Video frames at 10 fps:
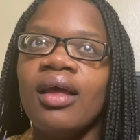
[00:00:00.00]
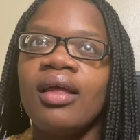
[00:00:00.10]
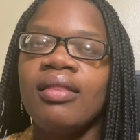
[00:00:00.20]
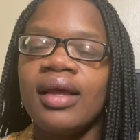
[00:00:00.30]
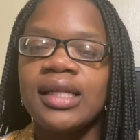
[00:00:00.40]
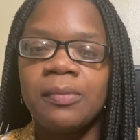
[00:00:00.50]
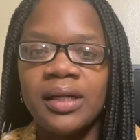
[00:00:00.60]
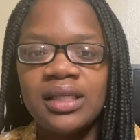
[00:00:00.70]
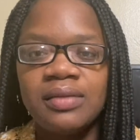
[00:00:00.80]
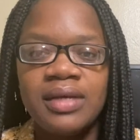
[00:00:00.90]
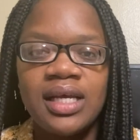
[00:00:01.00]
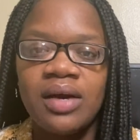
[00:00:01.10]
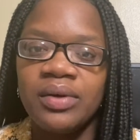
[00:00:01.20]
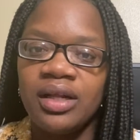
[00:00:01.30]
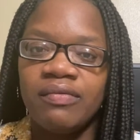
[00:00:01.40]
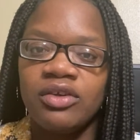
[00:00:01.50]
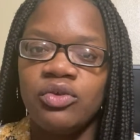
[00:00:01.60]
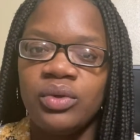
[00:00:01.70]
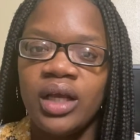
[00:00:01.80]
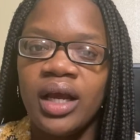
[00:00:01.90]
they explained to me I would need it for
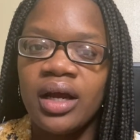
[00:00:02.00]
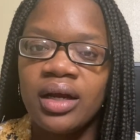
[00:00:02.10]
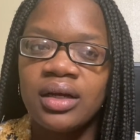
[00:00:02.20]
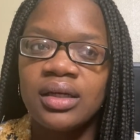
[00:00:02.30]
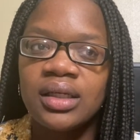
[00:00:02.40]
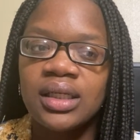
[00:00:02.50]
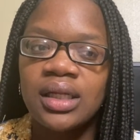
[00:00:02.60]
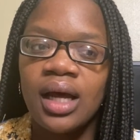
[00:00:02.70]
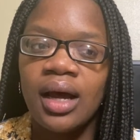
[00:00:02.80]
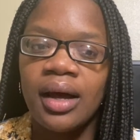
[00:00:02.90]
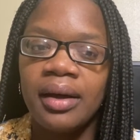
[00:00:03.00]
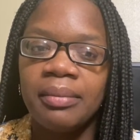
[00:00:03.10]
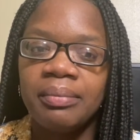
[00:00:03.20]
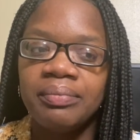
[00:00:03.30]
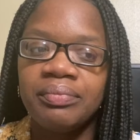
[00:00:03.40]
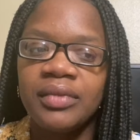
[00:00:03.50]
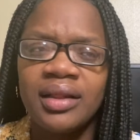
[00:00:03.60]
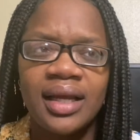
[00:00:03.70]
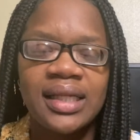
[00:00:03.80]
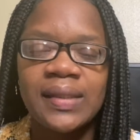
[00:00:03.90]
two years. Um, then
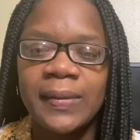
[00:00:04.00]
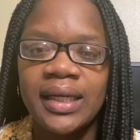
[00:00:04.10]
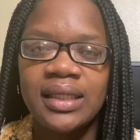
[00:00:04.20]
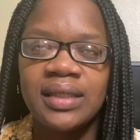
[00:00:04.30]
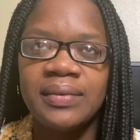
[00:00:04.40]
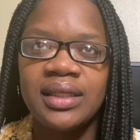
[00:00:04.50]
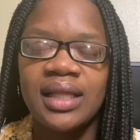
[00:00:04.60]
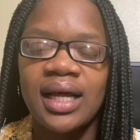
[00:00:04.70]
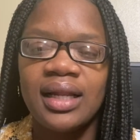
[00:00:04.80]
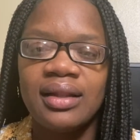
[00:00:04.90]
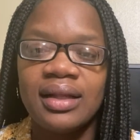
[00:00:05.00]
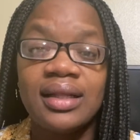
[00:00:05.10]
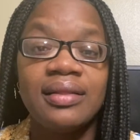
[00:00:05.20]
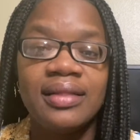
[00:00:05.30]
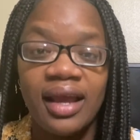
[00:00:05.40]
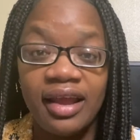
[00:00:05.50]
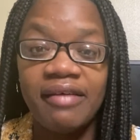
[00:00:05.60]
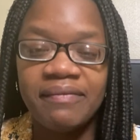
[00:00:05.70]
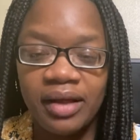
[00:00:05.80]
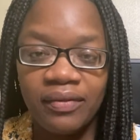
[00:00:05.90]
they explained to me that they
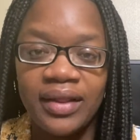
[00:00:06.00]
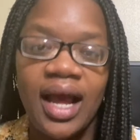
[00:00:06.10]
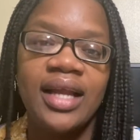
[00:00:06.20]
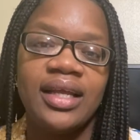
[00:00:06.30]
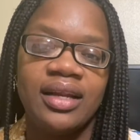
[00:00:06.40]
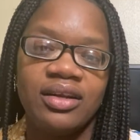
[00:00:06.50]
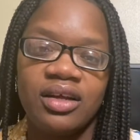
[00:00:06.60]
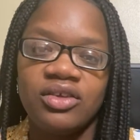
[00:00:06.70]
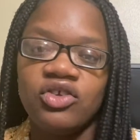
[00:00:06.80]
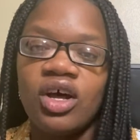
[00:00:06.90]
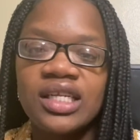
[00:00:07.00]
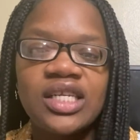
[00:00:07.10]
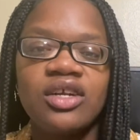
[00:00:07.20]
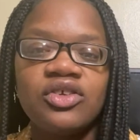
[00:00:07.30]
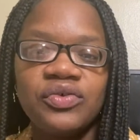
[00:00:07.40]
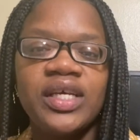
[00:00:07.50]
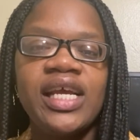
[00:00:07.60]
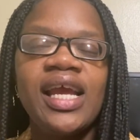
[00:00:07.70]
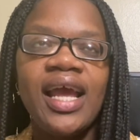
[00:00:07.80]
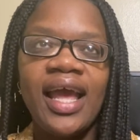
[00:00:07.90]
felt that I needed jaw
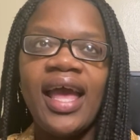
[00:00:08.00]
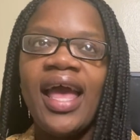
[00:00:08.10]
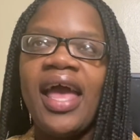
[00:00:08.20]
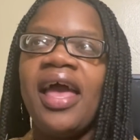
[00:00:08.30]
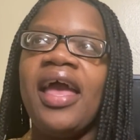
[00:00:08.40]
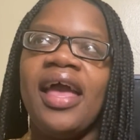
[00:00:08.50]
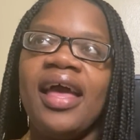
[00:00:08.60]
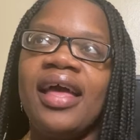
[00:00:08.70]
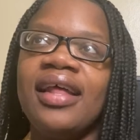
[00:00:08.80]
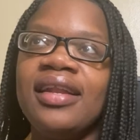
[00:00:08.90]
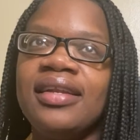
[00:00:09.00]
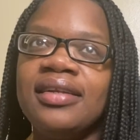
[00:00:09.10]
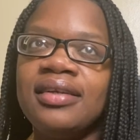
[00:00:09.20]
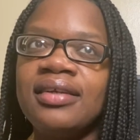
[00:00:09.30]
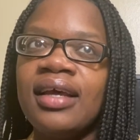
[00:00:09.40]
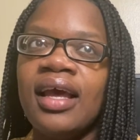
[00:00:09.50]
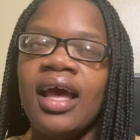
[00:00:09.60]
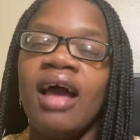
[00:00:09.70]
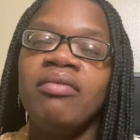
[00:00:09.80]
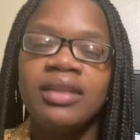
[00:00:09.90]
surgery, and
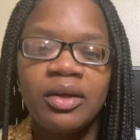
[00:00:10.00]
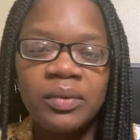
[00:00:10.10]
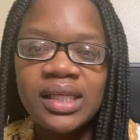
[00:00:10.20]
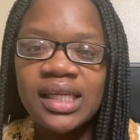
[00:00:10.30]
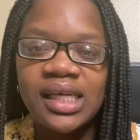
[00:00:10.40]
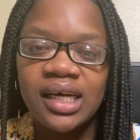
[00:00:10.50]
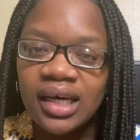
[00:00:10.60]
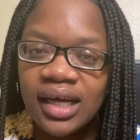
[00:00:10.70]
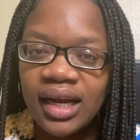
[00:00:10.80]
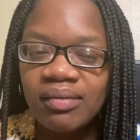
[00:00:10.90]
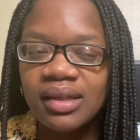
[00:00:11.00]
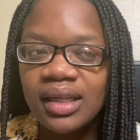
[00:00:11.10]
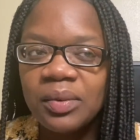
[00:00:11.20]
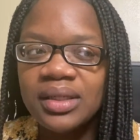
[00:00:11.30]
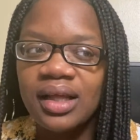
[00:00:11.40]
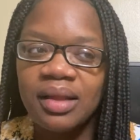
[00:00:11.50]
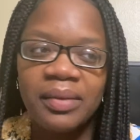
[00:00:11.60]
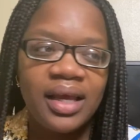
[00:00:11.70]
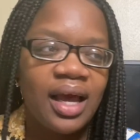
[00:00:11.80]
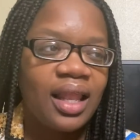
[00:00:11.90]
everything was good. Everything they were telling
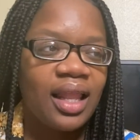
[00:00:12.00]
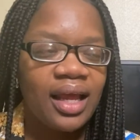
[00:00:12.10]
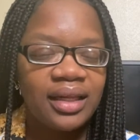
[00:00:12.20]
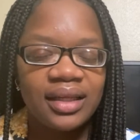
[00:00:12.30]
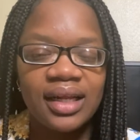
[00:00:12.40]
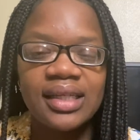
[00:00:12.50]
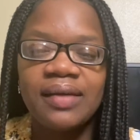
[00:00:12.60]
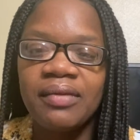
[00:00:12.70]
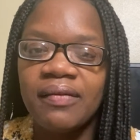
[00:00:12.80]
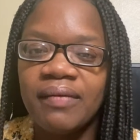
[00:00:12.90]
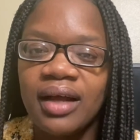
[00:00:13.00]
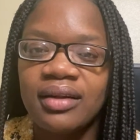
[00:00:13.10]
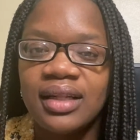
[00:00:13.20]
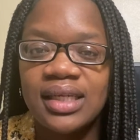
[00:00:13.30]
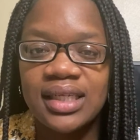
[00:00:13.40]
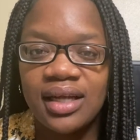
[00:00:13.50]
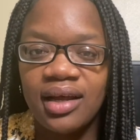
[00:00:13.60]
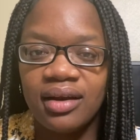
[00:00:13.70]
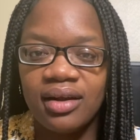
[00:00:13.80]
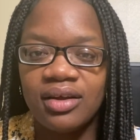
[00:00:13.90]
me, I liked it, except for the fact that they
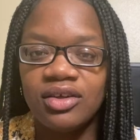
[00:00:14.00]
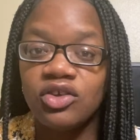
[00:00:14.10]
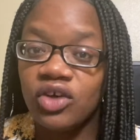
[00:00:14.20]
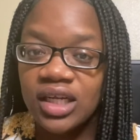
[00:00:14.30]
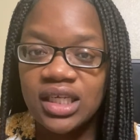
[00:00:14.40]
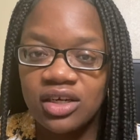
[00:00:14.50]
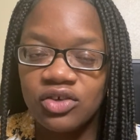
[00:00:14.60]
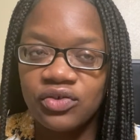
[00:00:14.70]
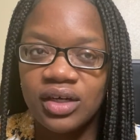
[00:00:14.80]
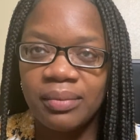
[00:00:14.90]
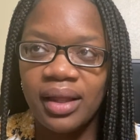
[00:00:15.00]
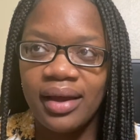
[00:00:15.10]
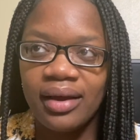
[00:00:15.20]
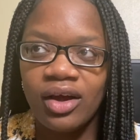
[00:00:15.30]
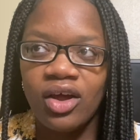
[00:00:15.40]
said jaw surgery. And I'm like,